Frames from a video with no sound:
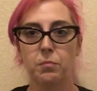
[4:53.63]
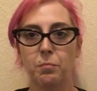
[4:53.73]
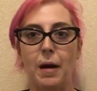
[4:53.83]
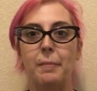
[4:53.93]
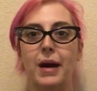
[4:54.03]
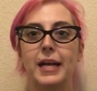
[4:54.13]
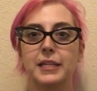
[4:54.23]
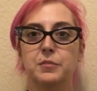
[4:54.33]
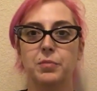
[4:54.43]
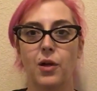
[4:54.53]
my mind
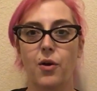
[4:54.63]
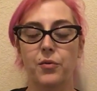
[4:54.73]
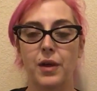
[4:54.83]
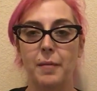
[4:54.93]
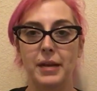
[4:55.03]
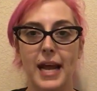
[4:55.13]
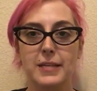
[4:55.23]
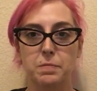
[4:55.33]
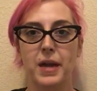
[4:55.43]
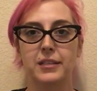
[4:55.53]
is blown. I mean, I
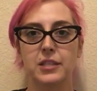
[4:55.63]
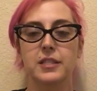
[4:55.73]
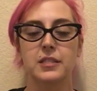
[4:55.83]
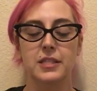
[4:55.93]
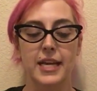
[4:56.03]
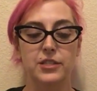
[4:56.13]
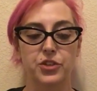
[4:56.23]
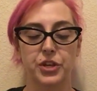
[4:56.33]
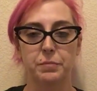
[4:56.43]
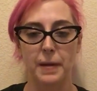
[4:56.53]
expected these to taste
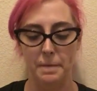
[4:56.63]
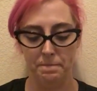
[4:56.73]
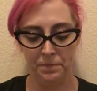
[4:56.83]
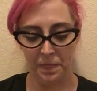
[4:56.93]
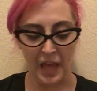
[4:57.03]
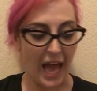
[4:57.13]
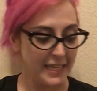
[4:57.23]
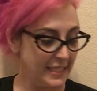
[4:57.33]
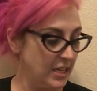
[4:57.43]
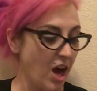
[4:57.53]
good, but I
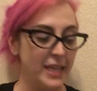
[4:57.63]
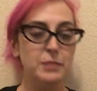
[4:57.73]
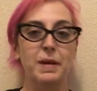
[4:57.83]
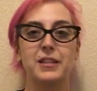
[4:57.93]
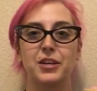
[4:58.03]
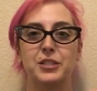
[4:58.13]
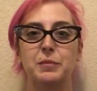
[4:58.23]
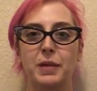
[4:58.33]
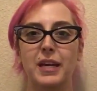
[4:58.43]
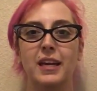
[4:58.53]
did not expect there to
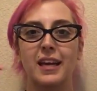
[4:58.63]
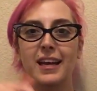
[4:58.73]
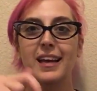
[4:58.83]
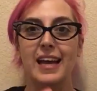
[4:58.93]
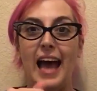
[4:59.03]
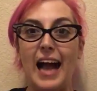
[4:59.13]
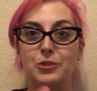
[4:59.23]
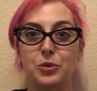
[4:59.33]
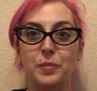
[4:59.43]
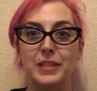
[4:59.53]
be
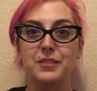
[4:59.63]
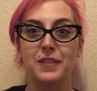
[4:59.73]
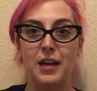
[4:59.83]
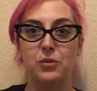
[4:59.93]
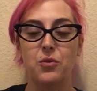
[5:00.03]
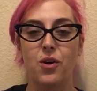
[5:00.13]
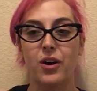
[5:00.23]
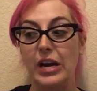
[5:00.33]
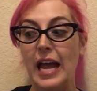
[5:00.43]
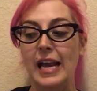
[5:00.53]
actual bits of kettle
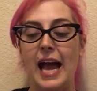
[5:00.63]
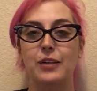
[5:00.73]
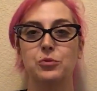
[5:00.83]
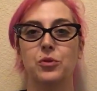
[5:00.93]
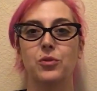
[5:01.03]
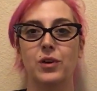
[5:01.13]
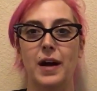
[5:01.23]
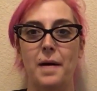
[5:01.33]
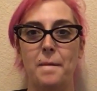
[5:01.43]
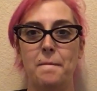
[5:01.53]
corn and actual.
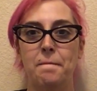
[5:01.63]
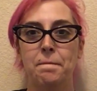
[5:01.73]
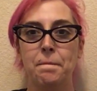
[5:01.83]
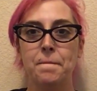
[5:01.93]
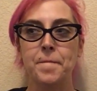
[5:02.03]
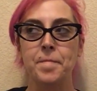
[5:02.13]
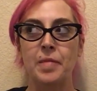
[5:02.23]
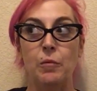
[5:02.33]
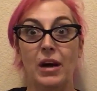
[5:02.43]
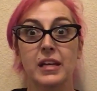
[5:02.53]
Um,
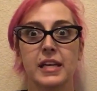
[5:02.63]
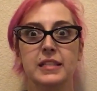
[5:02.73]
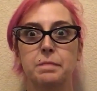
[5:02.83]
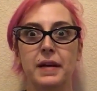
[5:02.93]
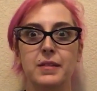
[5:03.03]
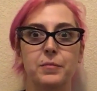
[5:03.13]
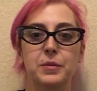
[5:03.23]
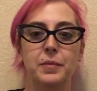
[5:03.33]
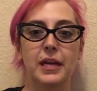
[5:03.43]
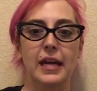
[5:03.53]
well, I didn't expect them
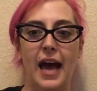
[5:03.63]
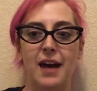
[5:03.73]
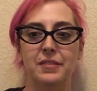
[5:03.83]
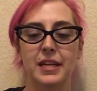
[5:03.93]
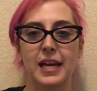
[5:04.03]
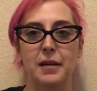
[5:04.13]
to be have any